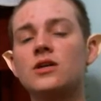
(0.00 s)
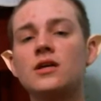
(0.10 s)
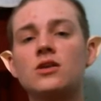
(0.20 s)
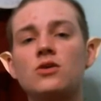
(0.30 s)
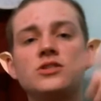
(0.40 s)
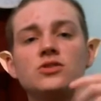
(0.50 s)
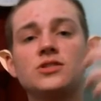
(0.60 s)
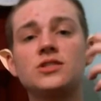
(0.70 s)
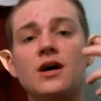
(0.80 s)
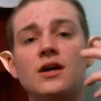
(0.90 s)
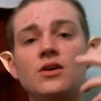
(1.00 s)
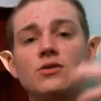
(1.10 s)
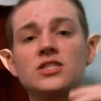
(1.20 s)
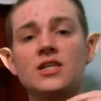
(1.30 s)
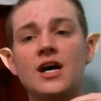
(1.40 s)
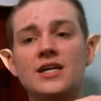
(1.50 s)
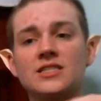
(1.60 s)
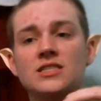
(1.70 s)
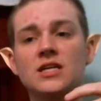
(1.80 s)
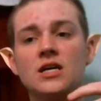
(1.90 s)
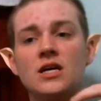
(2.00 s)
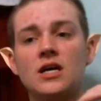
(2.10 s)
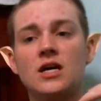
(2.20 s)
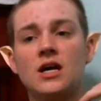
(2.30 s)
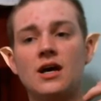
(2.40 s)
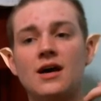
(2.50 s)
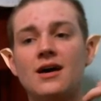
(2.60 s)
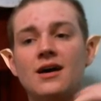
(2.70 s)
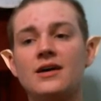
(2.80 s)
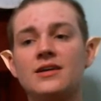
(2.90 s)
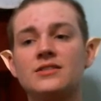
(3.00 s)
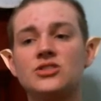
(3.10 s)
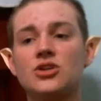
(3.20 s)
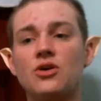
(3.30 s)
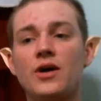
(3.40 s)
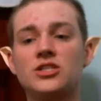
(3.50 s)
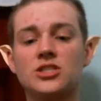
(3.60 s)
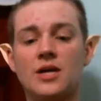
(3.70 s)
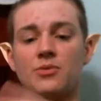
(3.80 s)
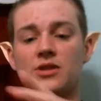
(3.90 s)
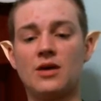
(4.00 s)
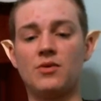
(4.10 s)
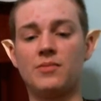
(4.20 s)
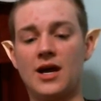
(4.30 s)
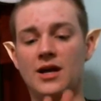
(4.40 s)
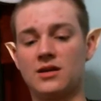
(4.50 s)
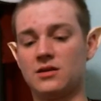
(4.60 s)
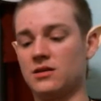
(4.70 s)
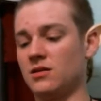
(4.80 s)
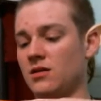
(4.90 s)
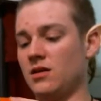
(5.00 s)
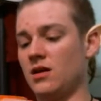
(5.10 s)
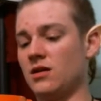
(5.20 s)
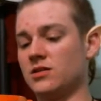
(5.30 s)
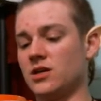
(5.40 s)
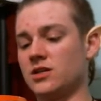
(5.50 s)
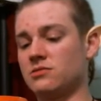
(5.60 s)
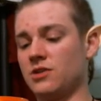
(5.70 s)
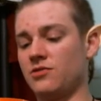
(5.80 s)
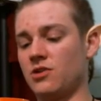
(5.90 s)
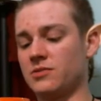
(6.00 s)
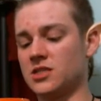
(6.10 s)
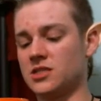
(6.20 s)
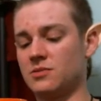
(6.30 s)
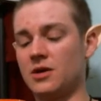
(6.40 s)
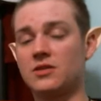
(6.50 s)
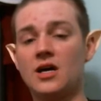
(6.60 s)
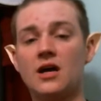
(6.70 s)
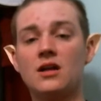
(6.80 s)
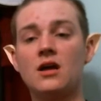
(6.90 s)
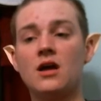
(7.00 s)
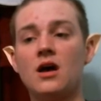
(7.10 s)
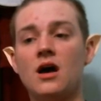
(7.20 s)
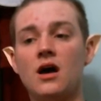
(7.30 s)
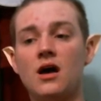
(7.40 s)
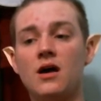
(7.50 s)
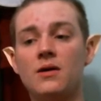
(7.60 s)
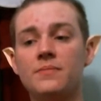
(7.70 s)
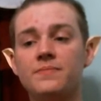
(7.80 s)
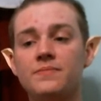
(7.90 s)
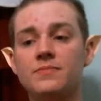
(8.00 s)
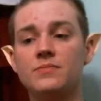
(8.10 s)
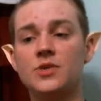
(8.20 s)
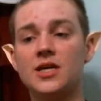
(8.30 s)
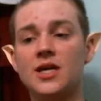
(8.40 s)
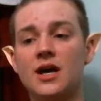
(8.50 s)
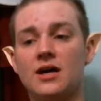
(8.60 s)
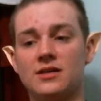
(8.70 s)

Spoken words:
crystals to uncrystallize. So I put that one back, and I'll talk to my pharmacist about that. But yeah,